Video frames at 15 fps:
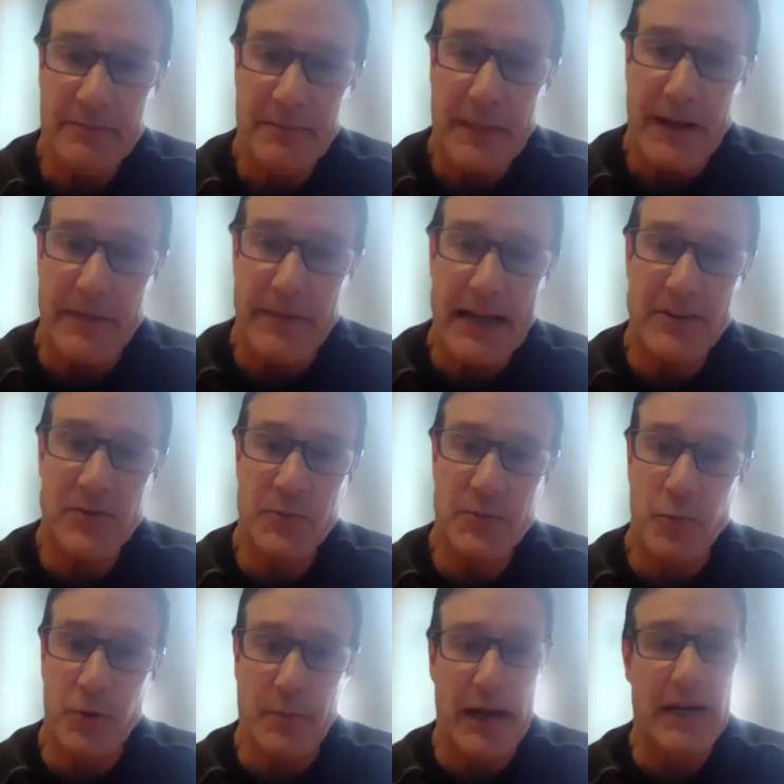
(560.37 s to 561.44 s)
And that's
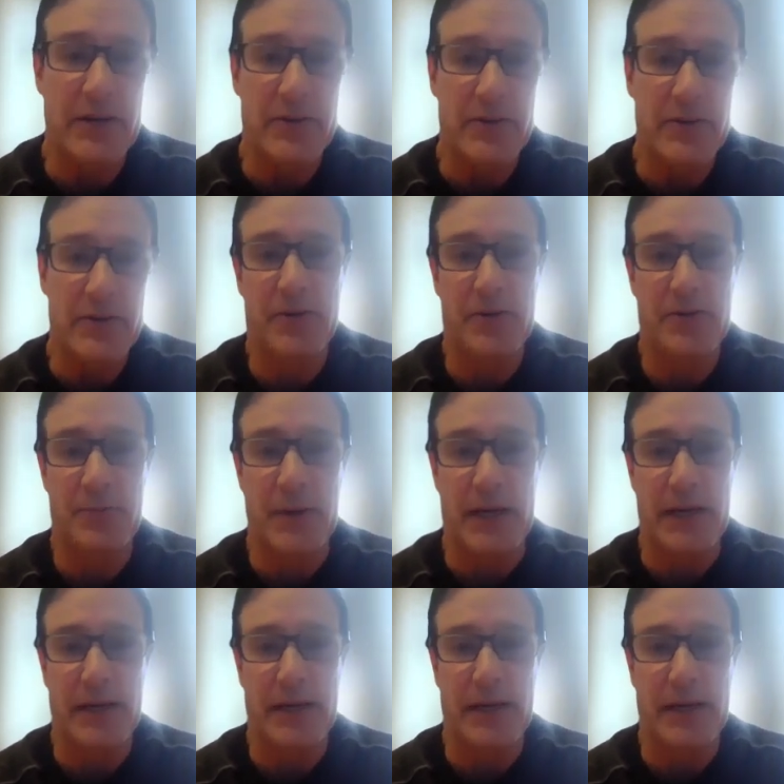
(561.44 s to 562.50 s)
where my concern has
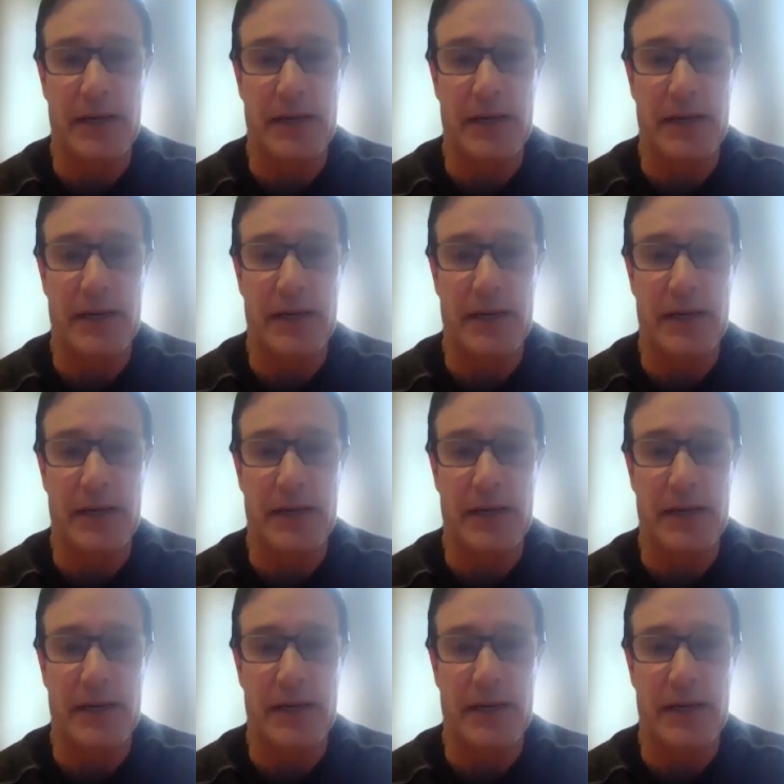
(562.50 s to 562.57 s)
been.